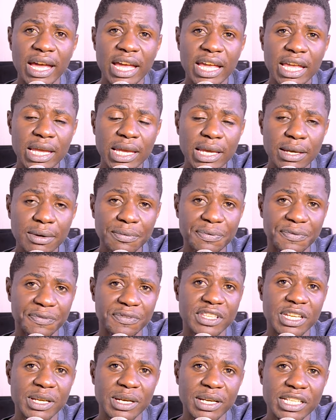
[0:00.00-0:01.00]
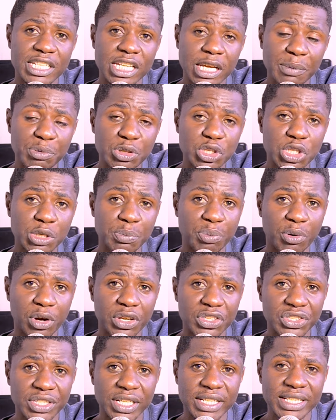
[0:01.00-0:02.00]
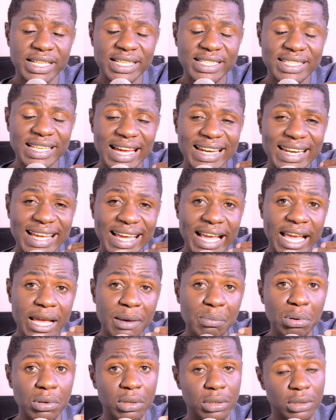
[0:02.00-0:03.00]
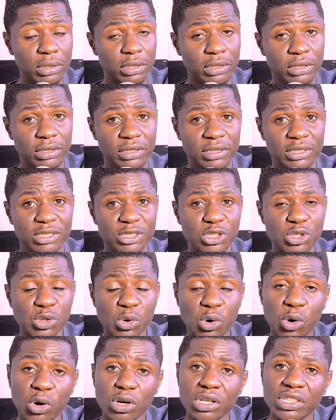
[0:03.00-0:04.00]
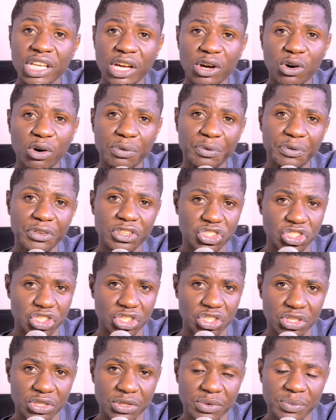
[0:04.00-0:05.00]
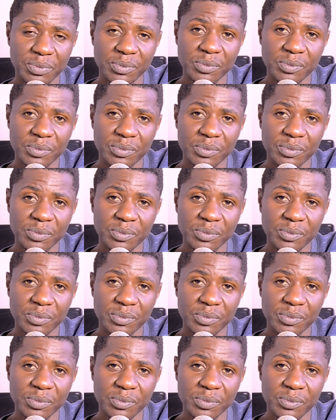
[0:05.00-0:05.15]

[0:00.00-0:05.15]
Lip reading: If the deputy president is unable to hold the office,